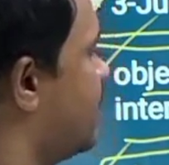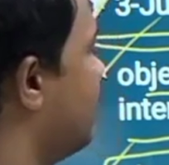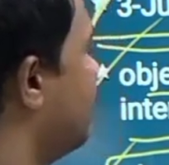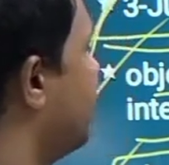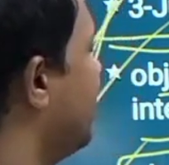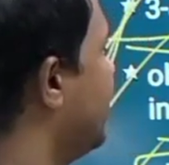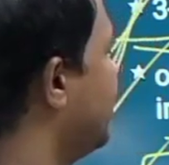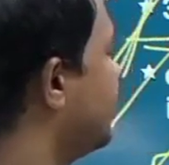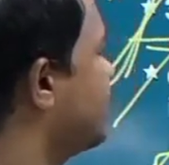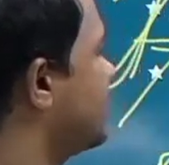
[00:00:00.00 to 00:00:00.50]

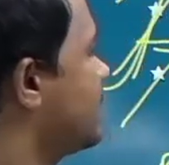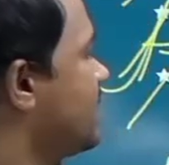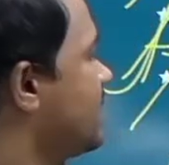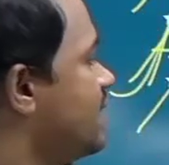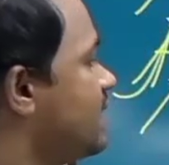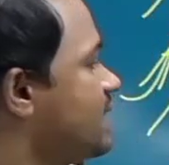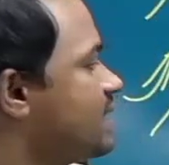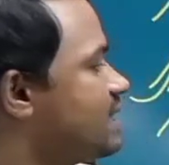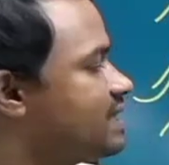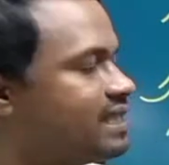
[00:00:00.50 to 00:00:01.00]
but
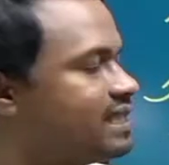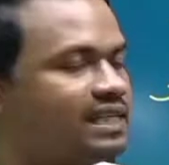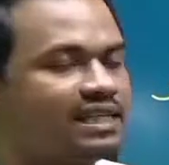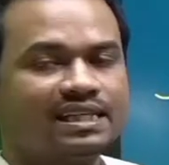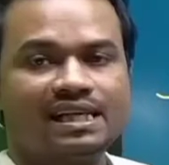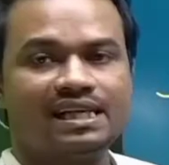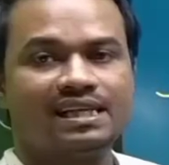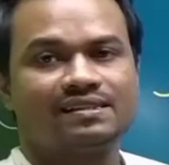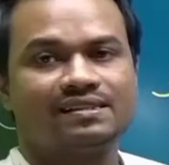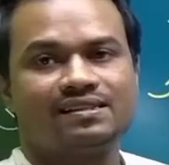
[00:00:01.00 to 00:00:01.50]

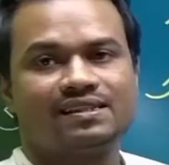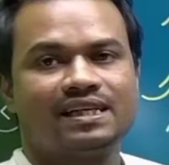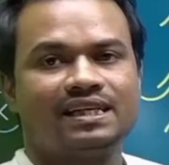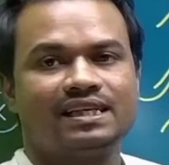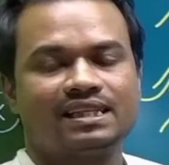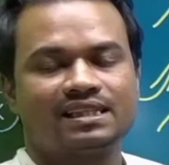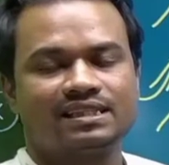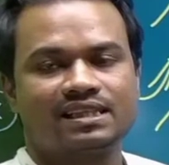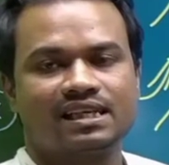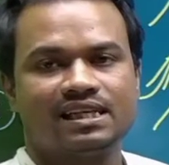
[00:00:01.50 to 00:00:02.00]
central state
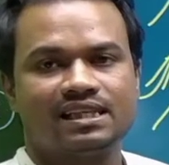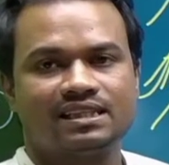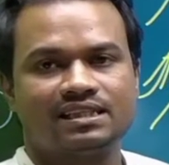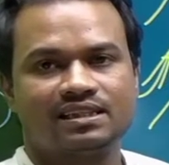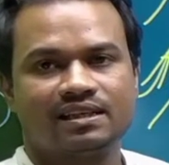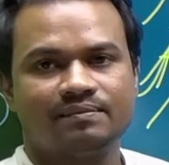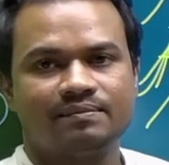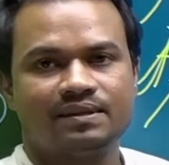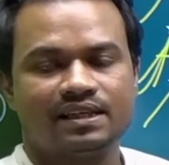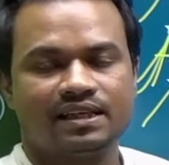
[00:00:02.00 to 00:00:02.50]
tussle is
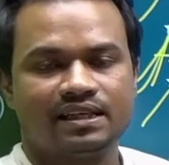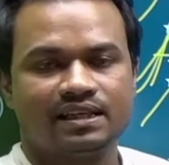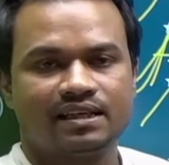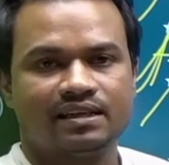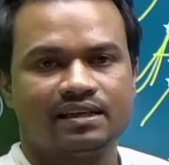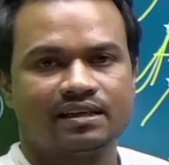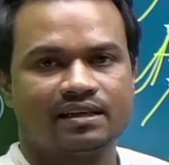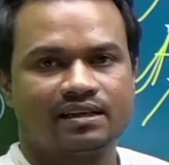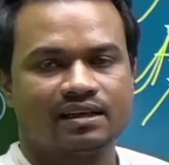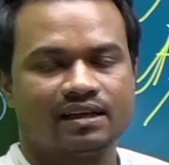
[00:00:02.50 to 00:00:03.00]
something
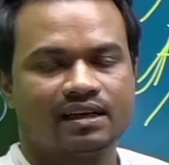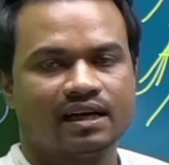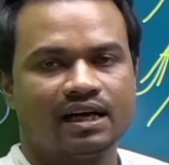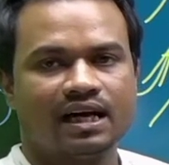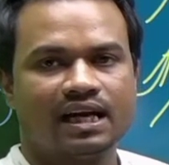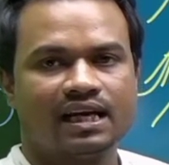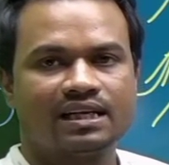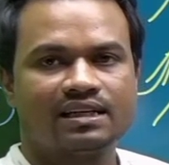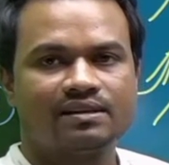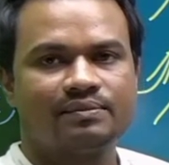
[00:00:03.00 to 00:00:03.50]

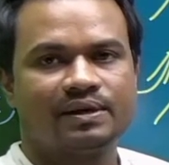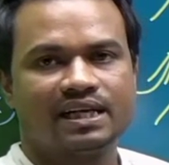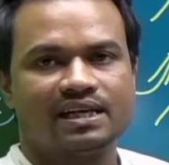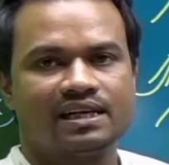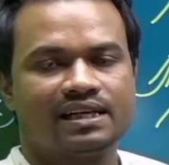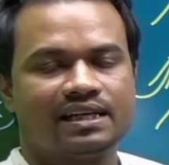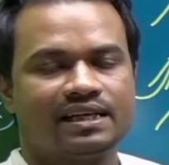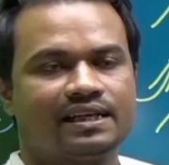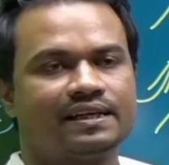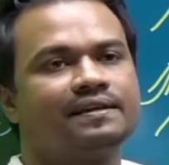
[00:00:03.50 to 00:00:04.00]

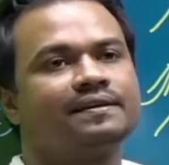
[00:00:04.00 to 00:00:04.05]
ultimately